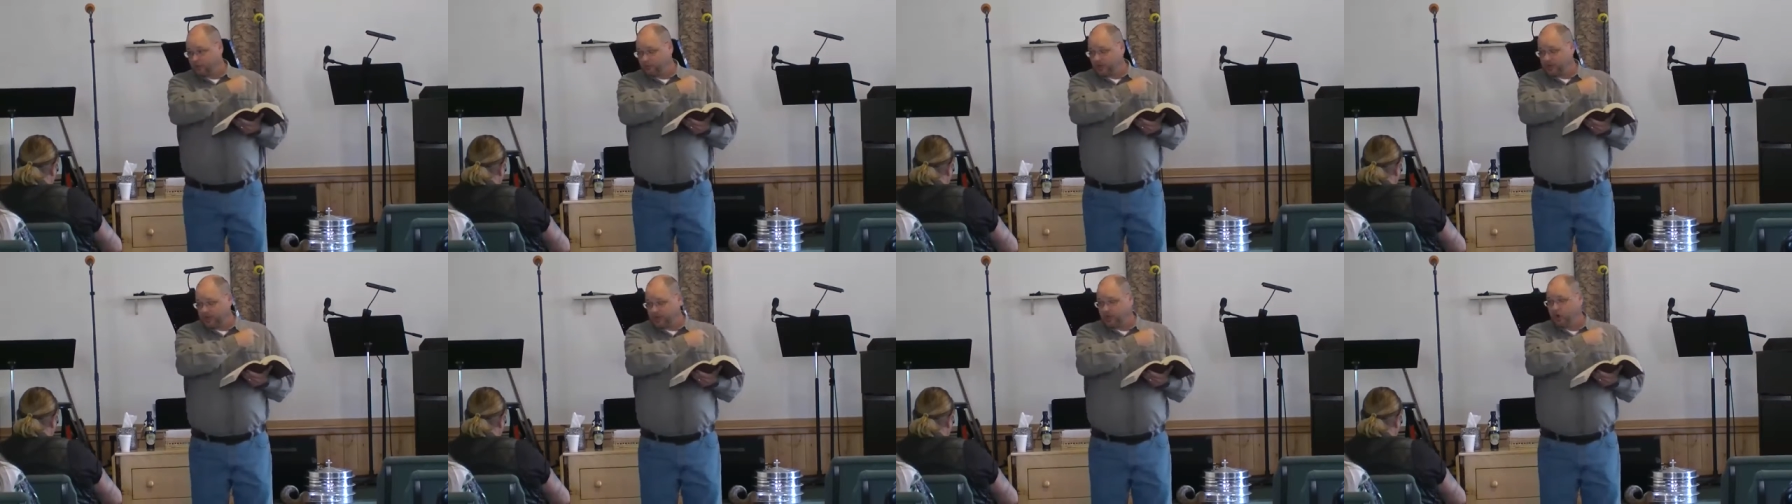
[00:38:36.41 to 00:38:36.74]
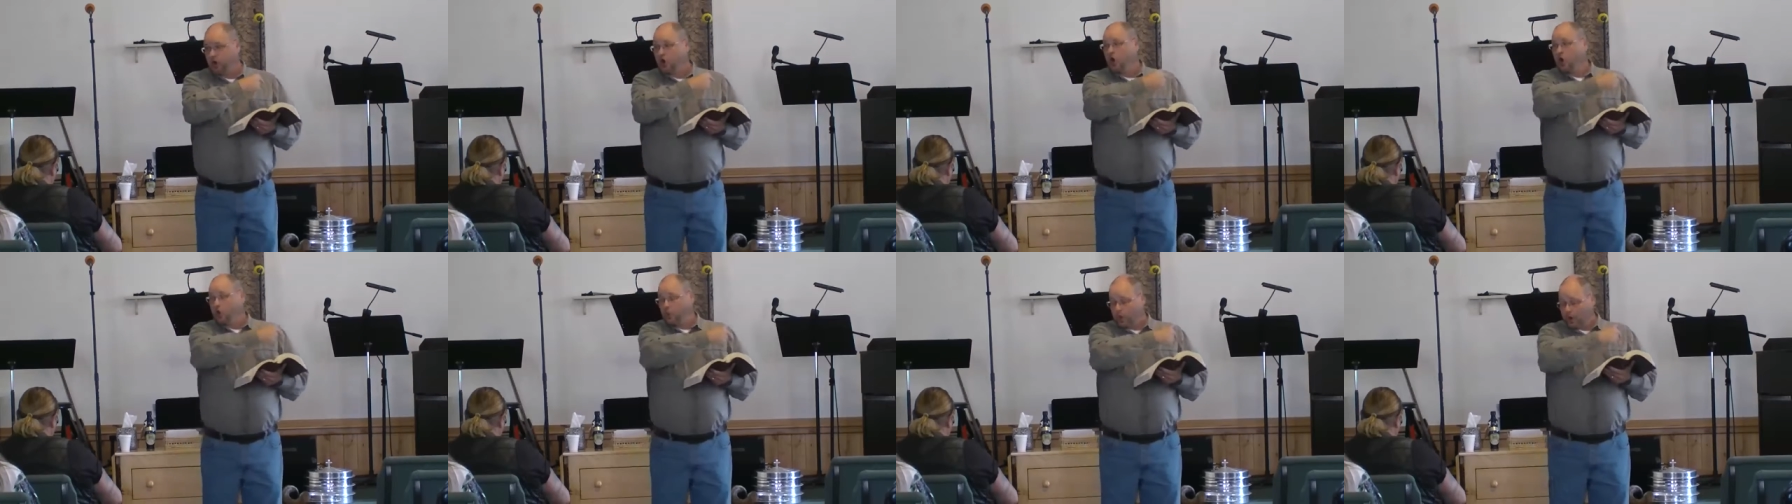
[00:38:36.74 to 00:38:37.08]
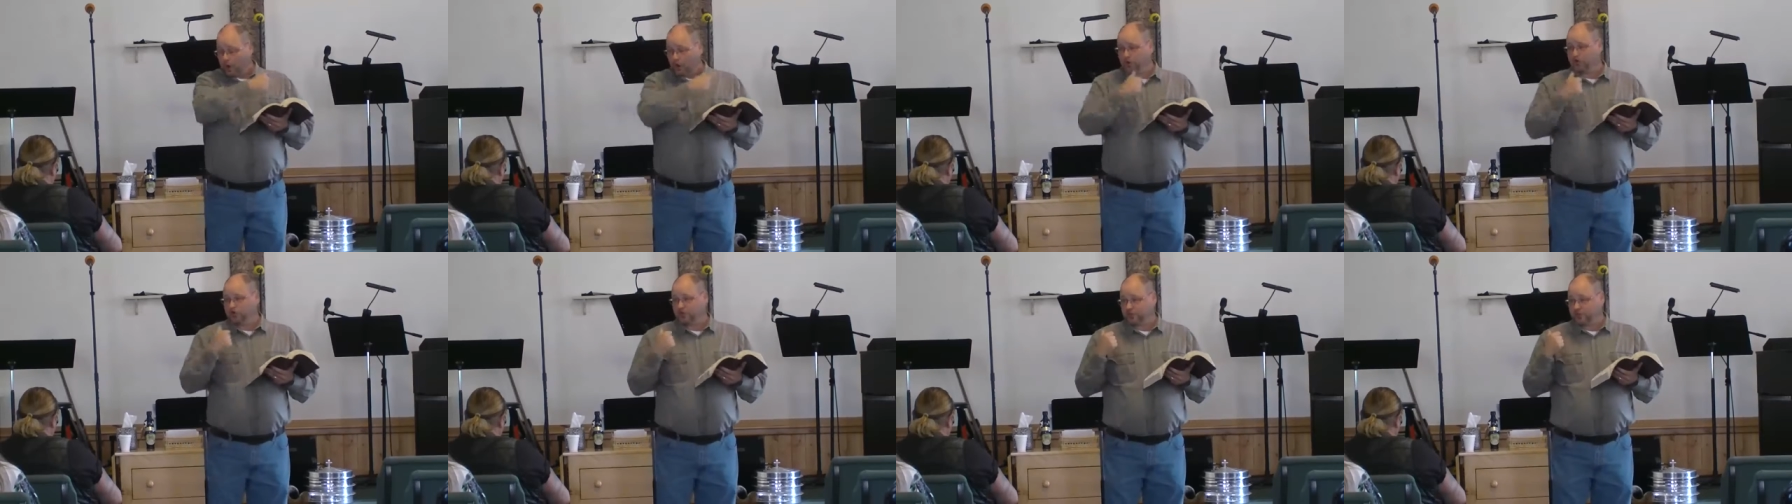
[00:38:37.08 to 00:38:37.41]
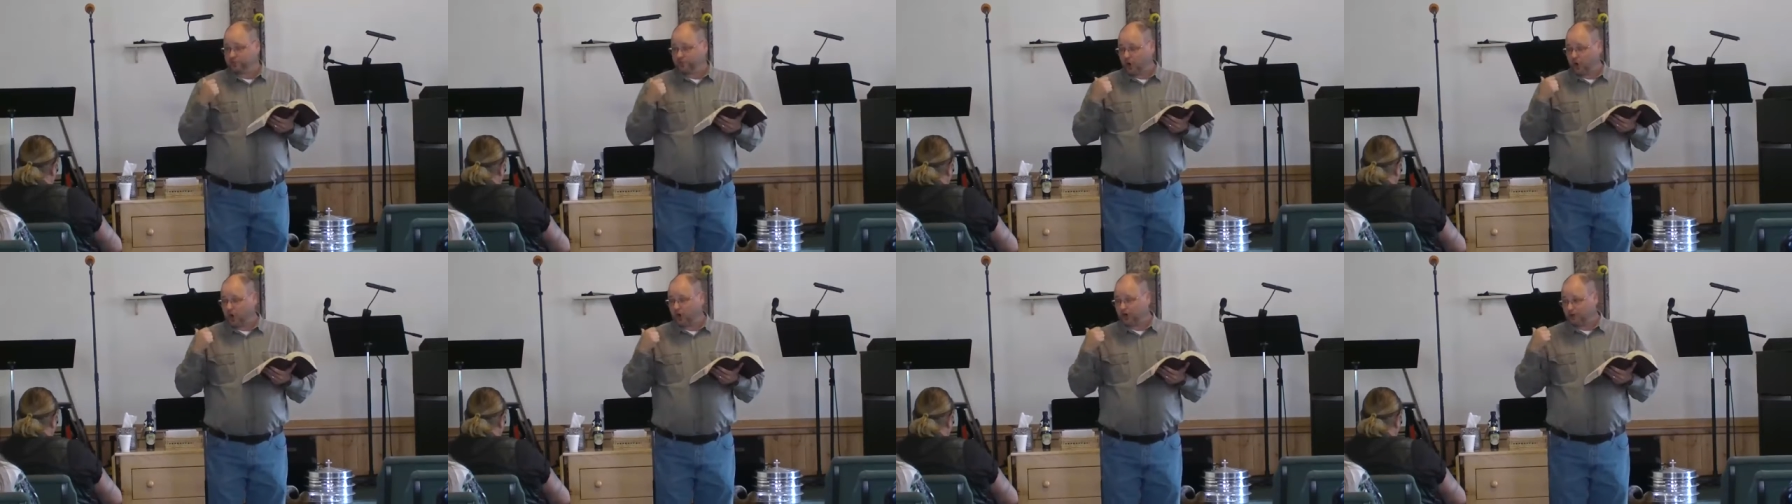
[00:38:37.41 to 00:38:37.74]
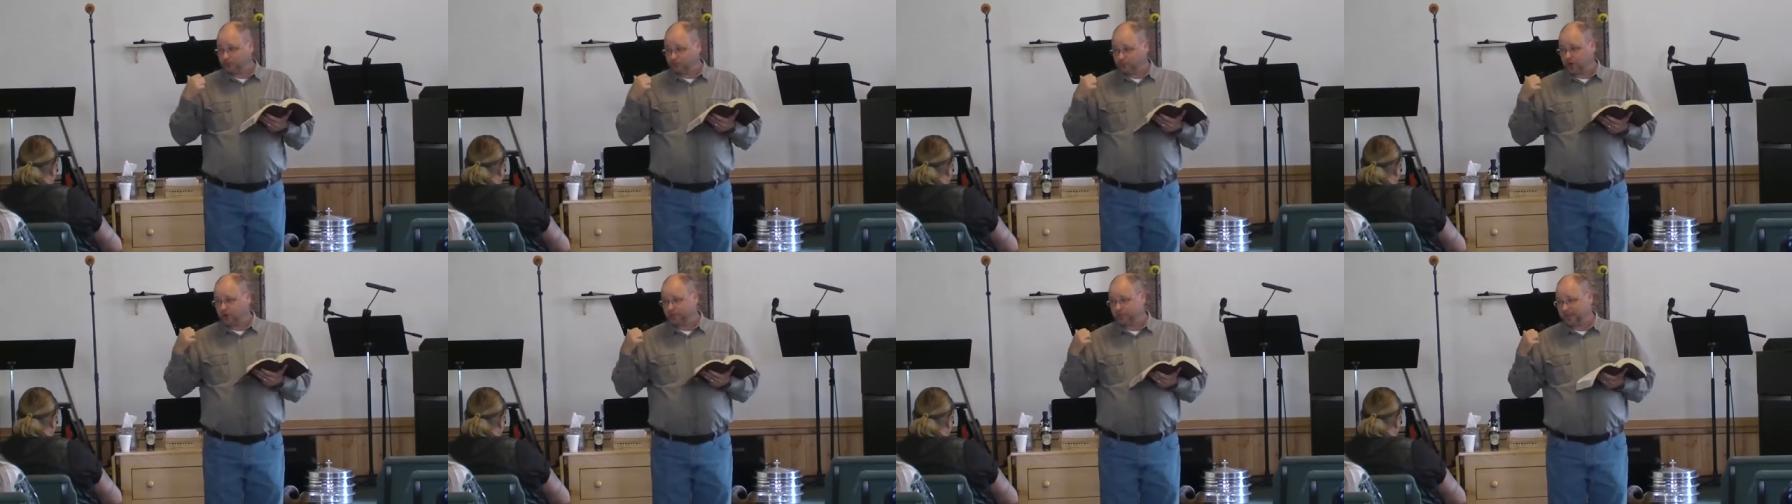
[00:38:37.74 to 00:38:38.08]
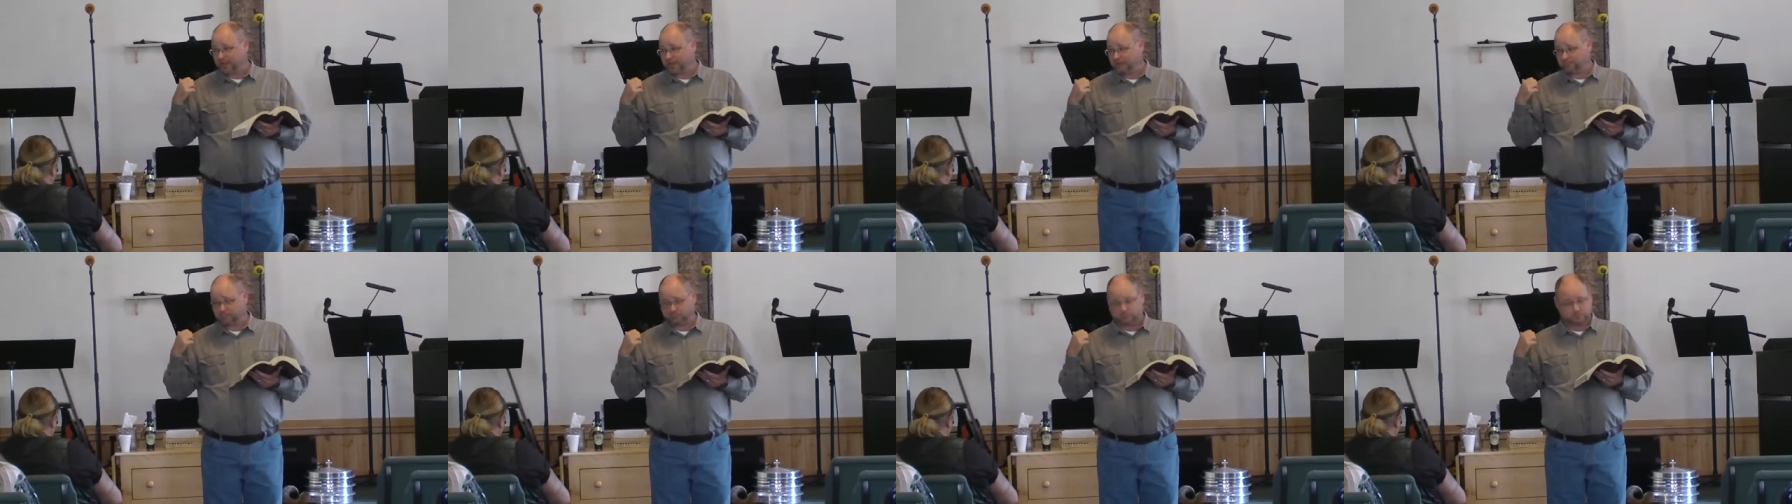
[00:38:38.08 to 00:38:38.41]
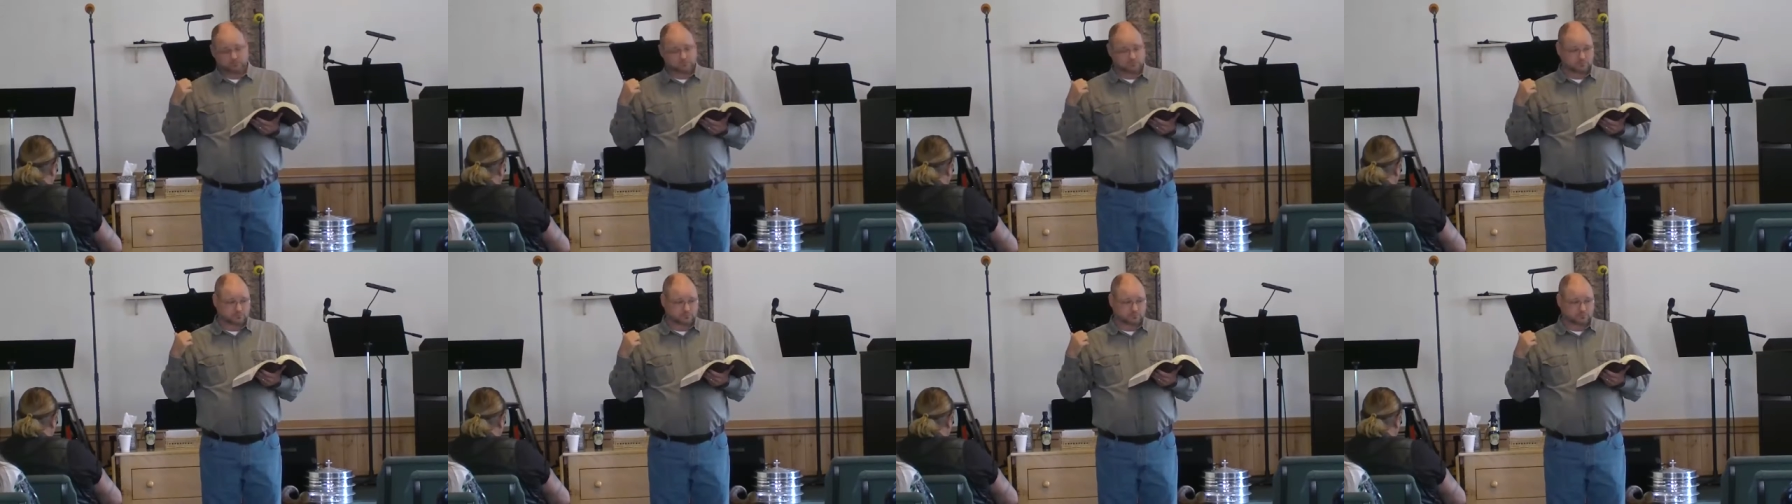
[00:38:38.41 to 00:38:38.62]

over here where you departed from him.